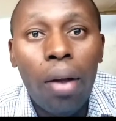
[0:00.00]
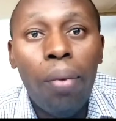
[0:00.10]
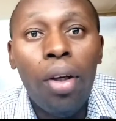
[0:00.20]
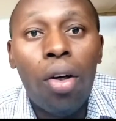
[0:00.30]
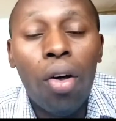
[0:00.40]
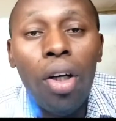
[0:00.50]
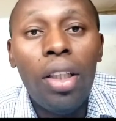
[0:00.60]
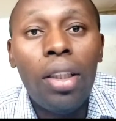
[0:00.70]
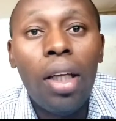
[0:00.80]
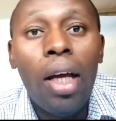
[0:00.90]
We call
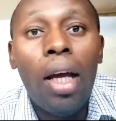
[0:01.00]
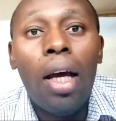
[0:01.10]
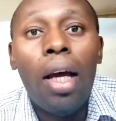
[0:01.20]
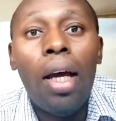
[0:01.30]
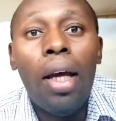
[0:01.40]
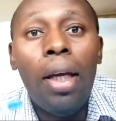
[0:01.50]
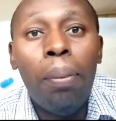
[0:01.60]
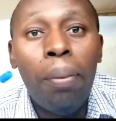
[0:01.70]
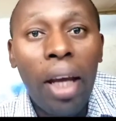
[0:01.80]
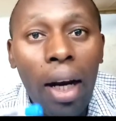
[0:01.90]
it
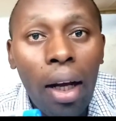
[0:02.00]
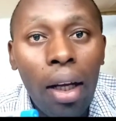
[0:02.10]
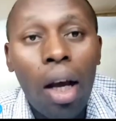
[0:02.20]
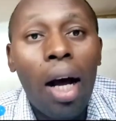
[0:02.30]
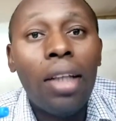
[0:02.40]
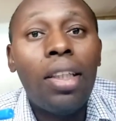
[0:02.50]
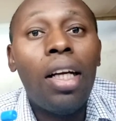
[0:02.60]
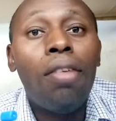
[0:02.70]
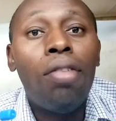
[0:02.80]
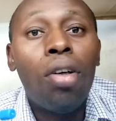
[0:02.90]
emela
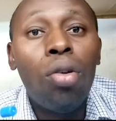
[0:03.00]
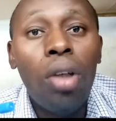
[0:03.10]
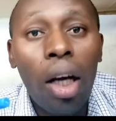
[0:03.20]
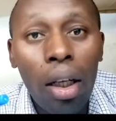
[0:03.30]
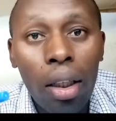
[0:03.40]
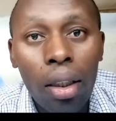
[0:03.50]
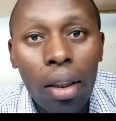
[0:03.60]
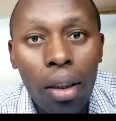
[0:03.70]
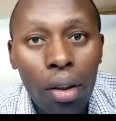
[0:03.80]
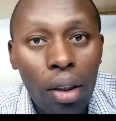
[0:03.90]
acerebruna.
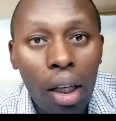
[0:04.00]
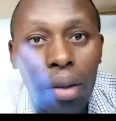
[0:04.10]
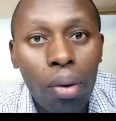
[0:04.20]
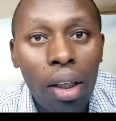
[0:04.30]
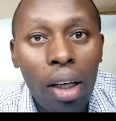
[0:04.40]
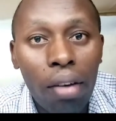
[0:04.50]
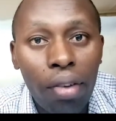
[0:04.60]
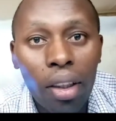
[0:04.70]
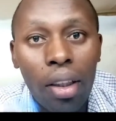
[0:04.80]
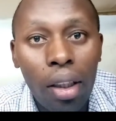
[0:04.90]
That one
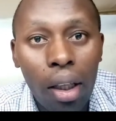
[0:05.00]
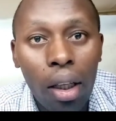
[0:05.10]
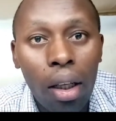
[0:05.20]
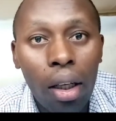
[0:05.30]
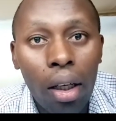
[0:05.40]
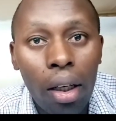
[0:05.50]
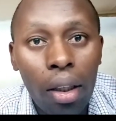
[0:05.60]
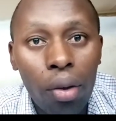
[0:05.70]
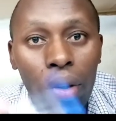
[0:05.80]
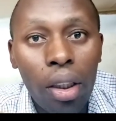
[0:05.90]
affect the
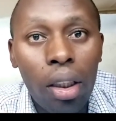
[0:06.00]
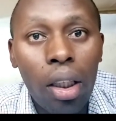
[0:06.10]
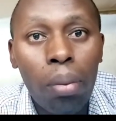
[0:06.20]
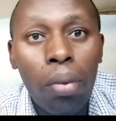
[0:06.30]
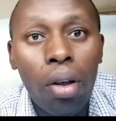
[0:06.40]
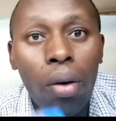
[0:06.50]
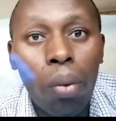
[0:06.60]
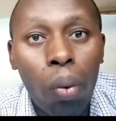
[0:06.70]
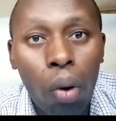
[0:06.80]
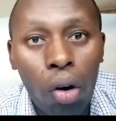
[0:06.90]
duodenum
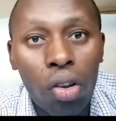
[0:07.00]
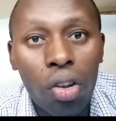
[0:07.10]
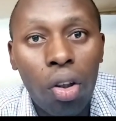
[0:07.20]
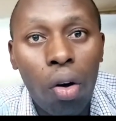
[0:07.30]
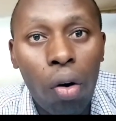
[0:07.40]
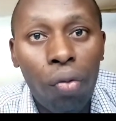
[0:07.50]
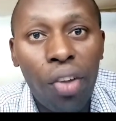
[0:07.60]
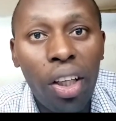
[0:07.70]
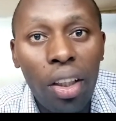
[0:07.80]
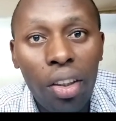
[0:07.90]
wall of
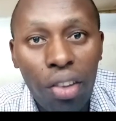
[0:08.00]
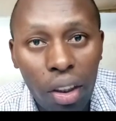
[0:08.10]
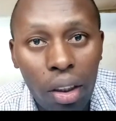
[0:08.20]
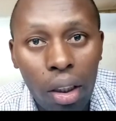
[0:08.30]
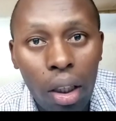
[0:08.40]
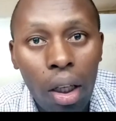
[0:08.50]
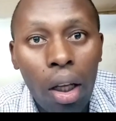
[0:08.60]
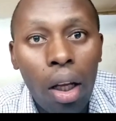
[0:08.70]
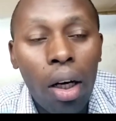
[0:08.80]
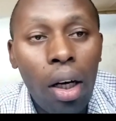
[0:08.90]
the chick.
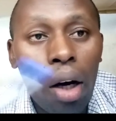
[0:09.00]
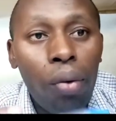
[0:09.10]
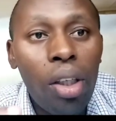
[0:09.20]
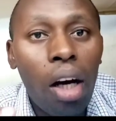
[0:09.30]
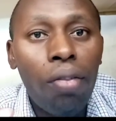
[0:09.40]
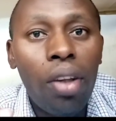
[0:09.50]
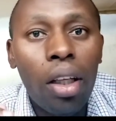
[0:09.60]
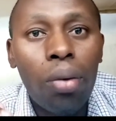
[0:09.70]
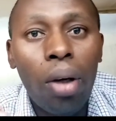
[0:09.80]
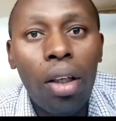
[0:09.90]
Now we have
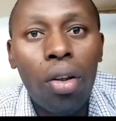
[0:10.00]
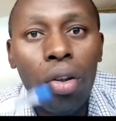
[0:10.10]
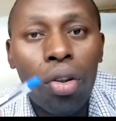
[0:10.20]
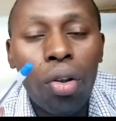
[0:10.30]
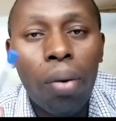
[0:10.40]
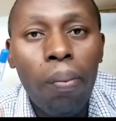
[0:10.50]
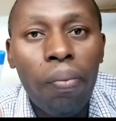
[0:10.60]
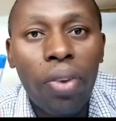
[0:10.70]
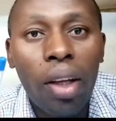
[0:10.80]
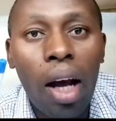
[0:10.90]
that one also.
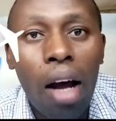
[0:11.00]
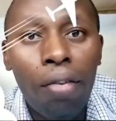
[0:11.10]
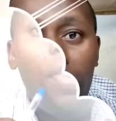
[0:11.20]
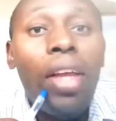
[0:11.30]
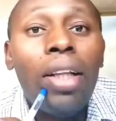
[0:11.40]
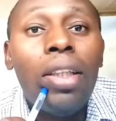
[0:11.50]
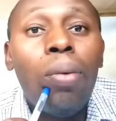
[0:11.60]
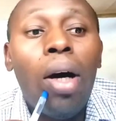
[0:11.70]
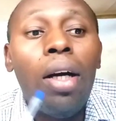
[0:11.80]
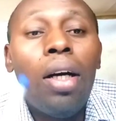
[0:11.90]
We have that
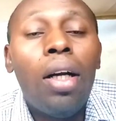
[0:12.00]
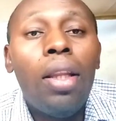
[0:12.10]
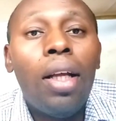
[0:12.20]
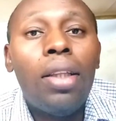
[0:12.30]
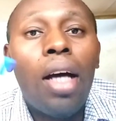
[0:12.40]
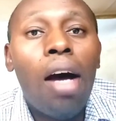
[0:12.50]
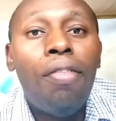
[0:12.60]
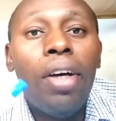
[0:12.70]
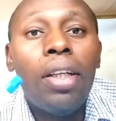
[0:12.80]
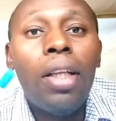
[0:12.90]
one that
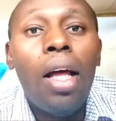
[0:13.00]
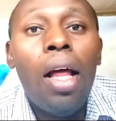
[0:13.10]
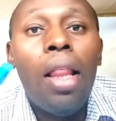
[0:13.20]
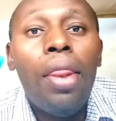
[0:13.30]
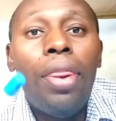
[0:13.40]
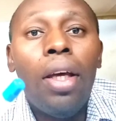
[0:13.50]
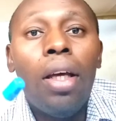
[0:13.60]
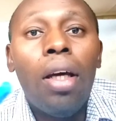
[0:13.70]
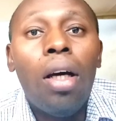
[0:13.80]
affect the